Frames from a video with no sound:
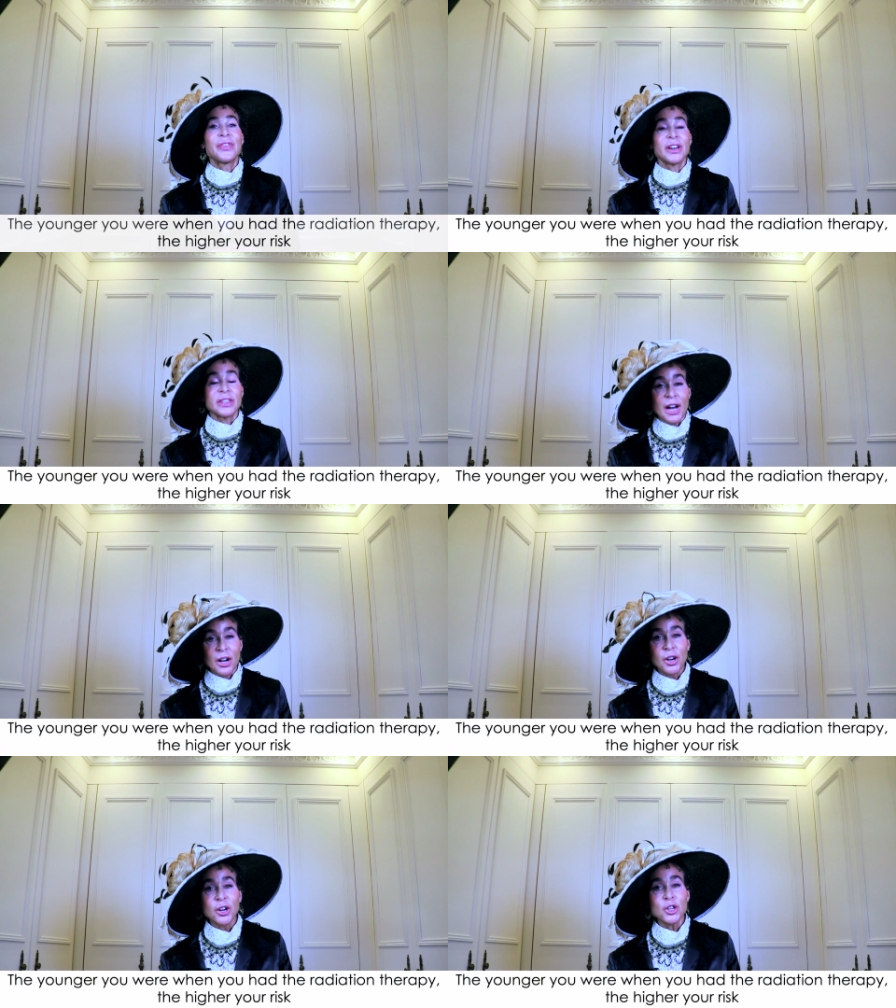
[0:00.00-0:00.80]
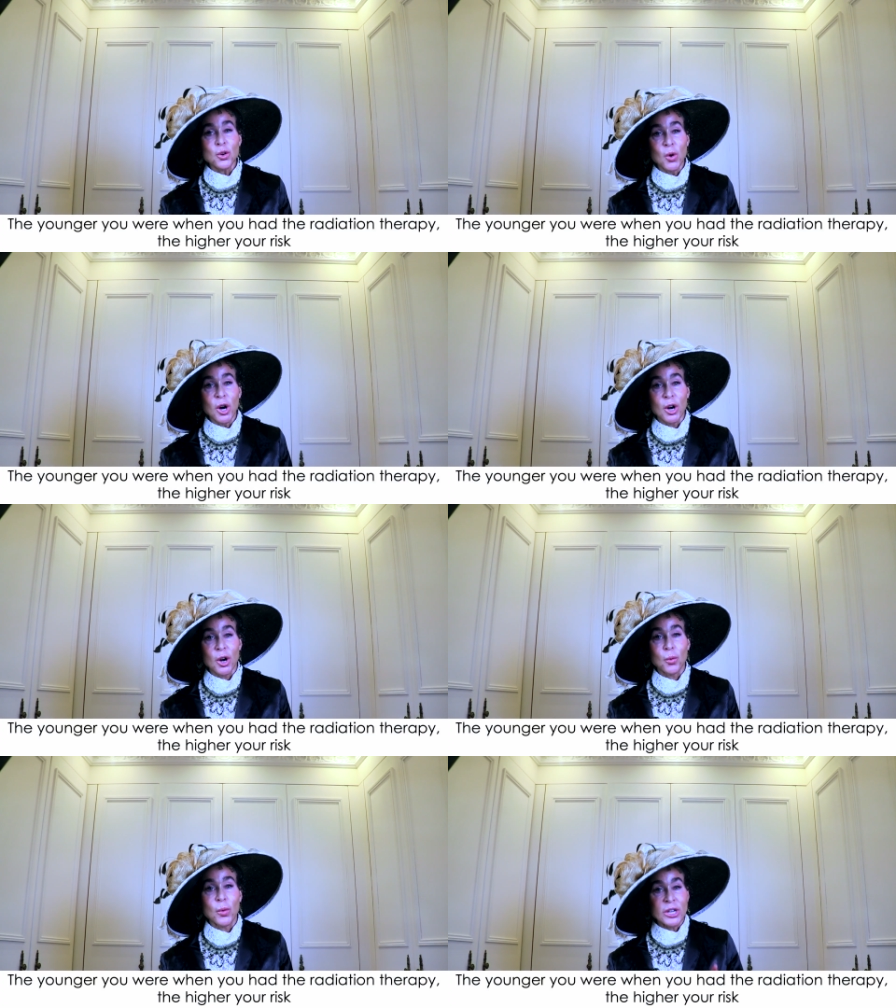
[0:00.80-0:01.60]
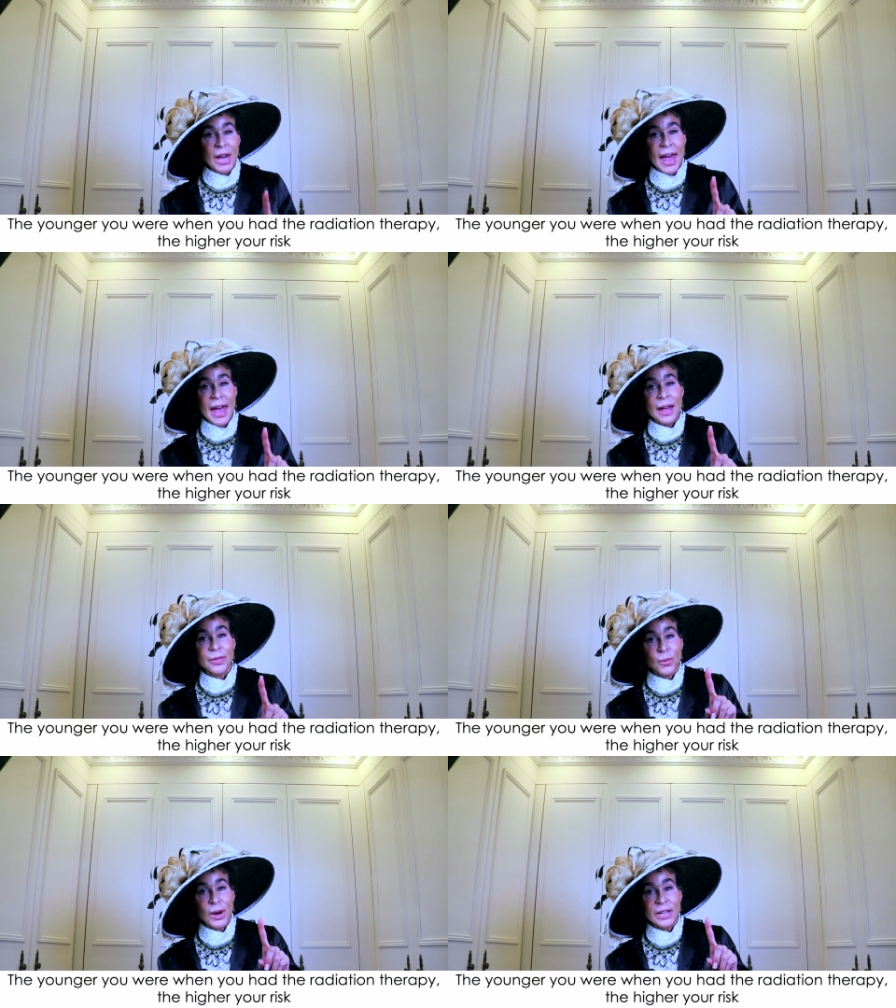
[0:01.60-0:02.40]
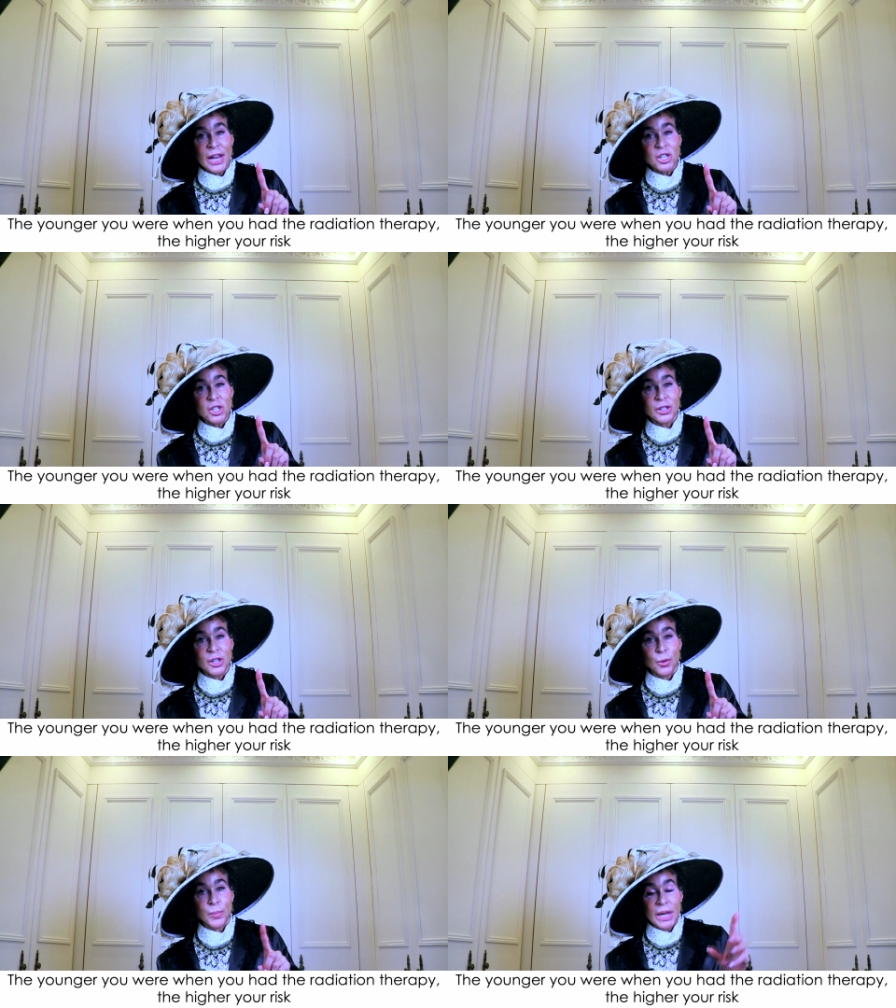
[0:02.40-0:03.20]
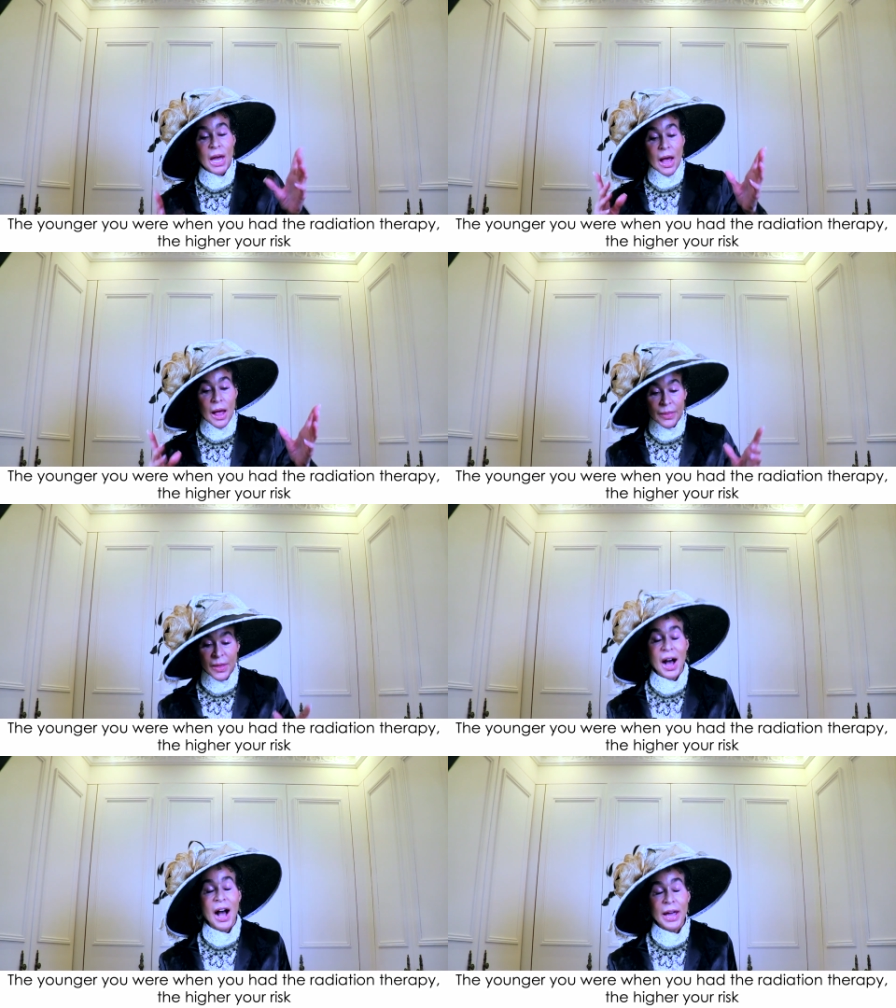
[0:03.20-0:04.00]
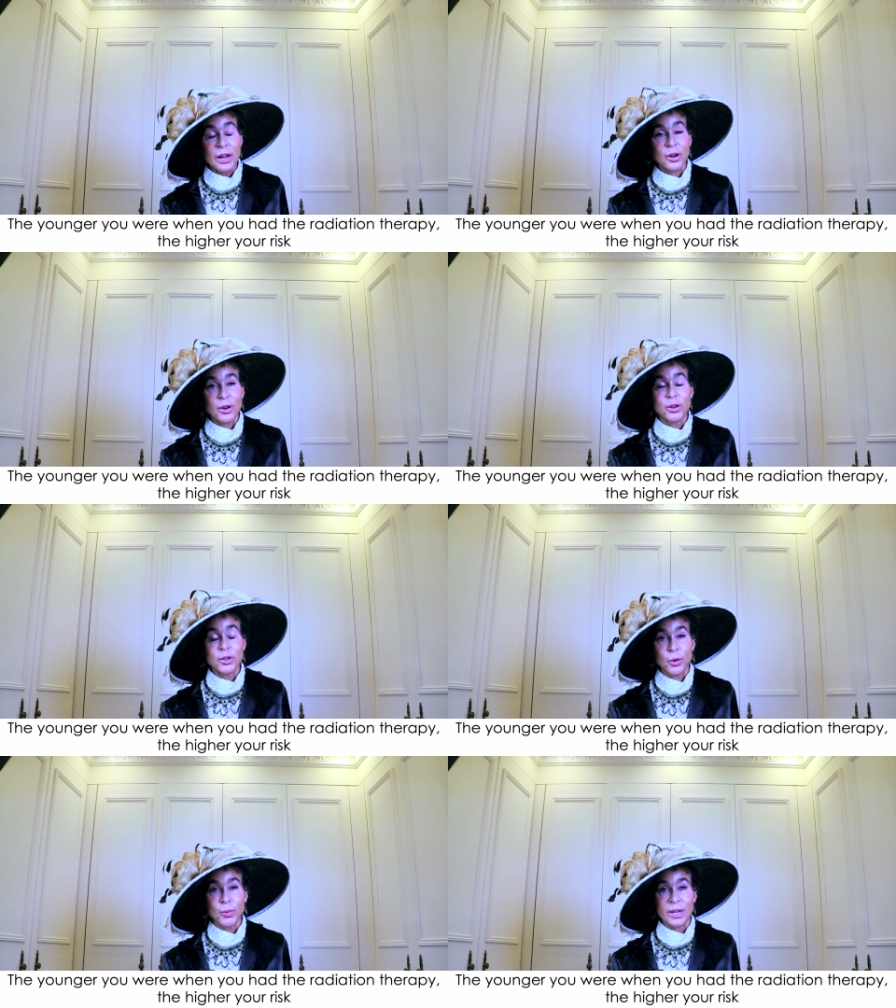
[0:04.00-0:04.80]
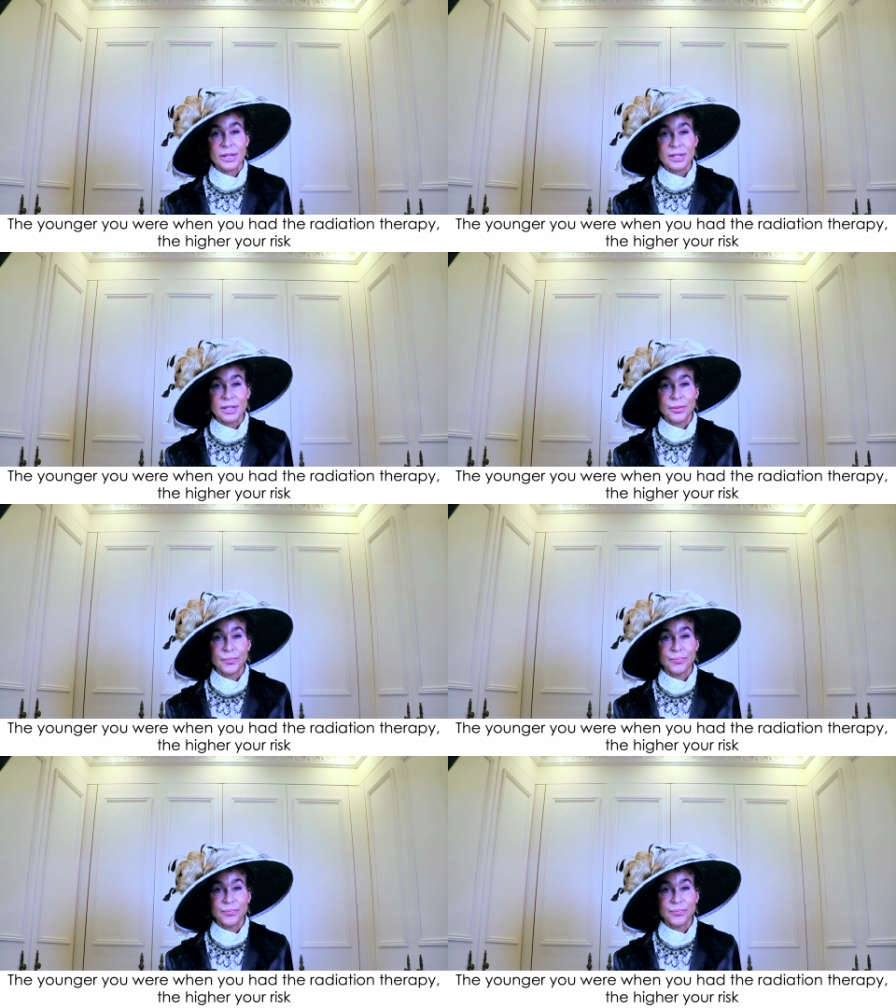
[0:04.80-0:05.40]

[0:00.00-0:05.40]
The younger you were when you had the radiation therapy, the higher your risk.